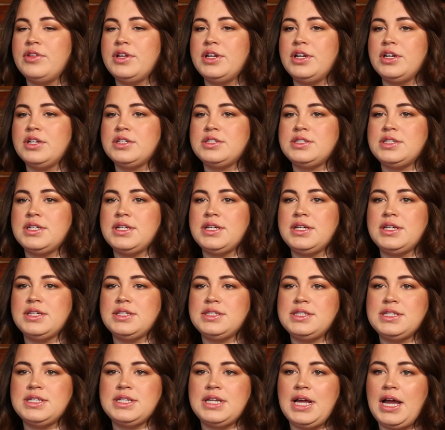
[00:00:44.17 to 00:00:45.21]
The
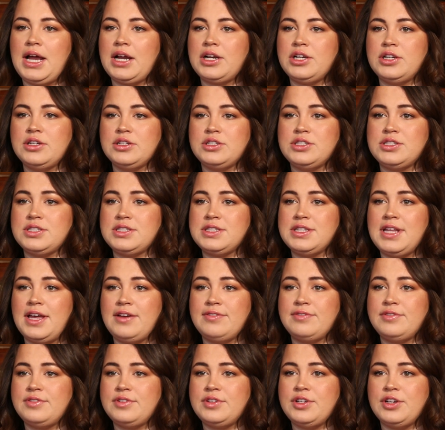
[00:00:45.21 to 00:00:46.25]
nurses and doctor just
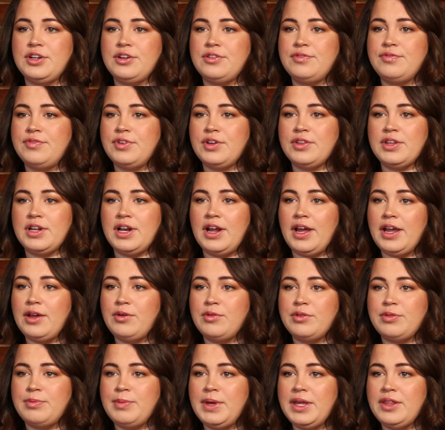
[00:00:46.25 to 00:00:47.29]
left her for the night
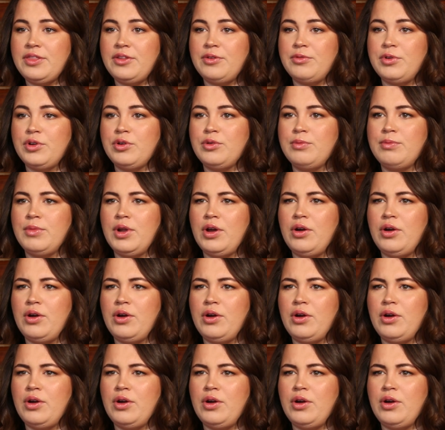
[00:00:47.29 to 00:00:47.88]
with me in the room,